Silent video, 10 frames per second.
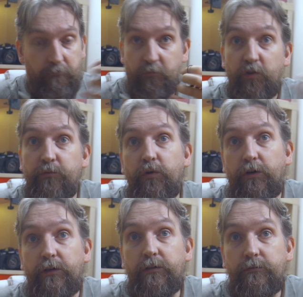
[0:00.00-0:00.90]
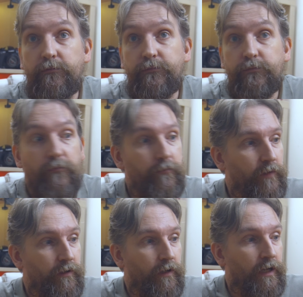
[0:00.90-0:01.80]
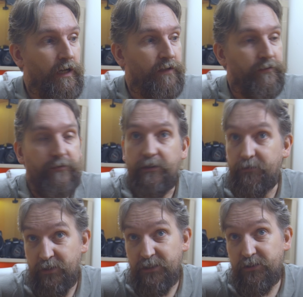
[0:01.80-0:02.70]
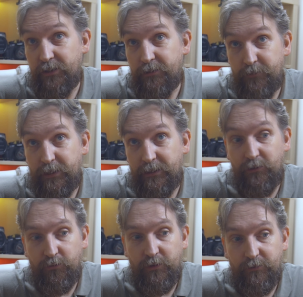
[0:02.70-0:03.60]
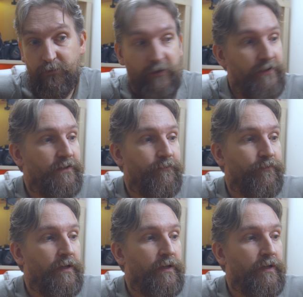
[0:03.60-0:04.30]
Wouldn't work. And eventually I figured out what it was.